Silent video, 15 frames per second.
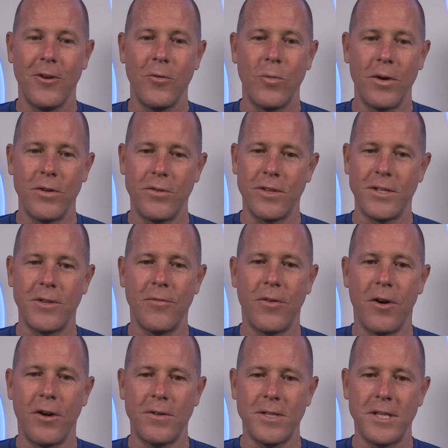Whether this
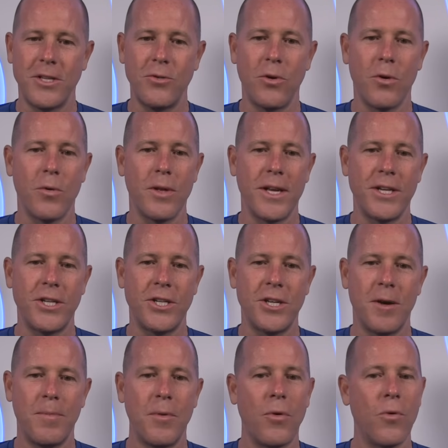evolves into a
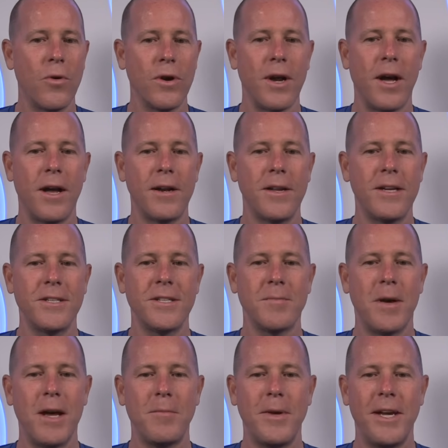relationship or not isn't
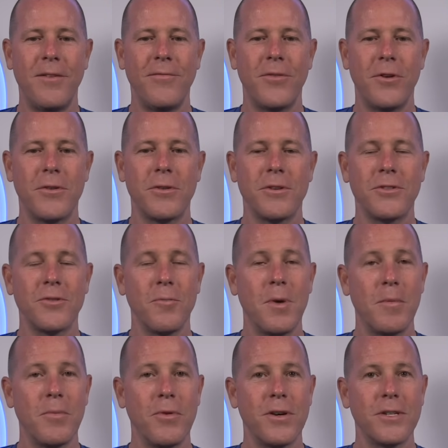my main focus.
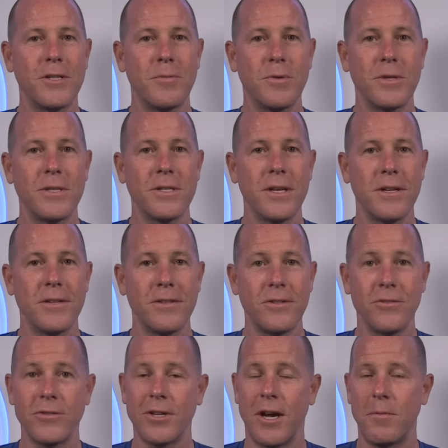Remember, as the book says,
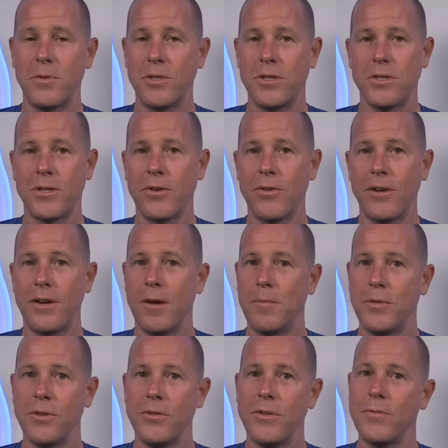your job is just to create an
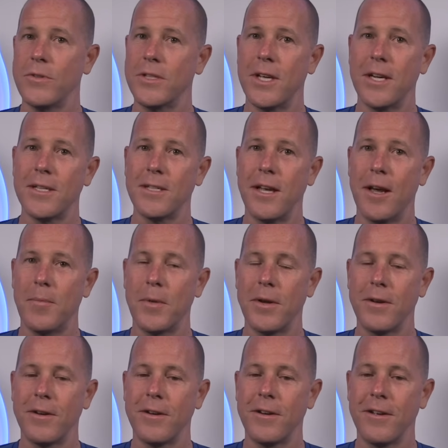opportunity for sex to
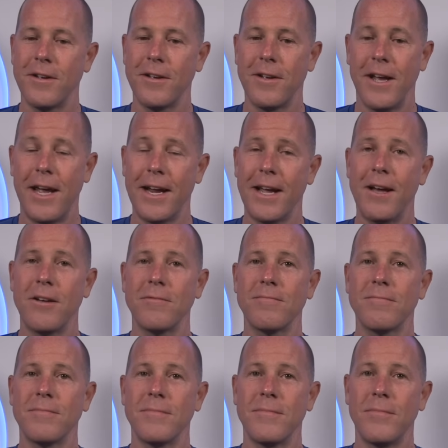happen. Hang out,
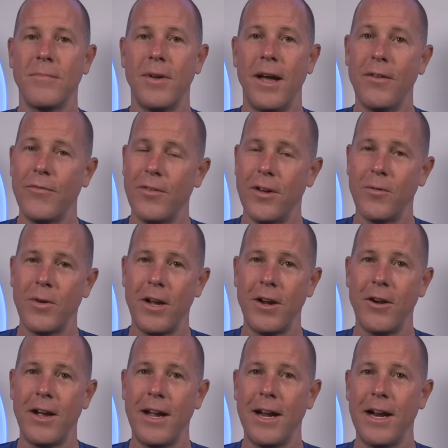have fun while
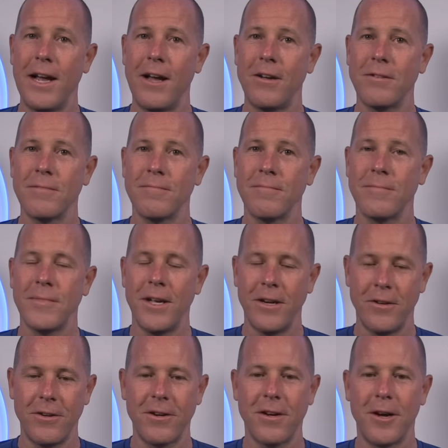you're hanging out,
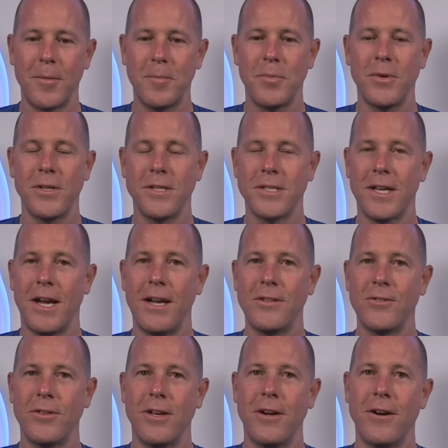and hook up when the
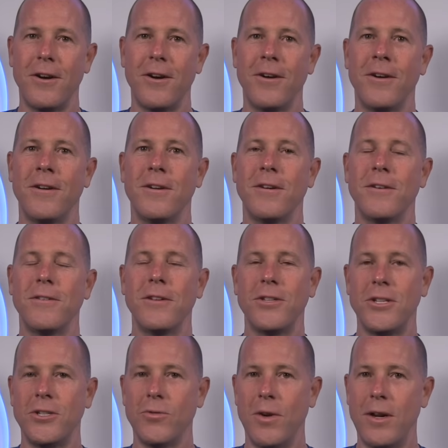signs are there that
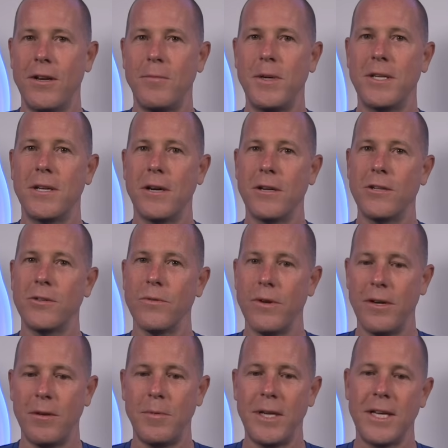she's ready to be touched,
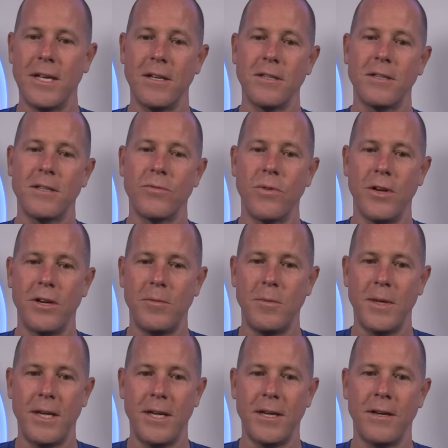ready to be kissed, ready to
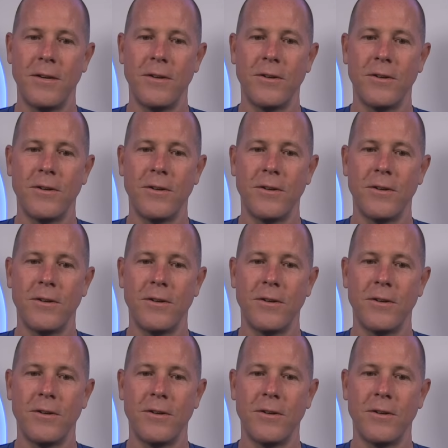be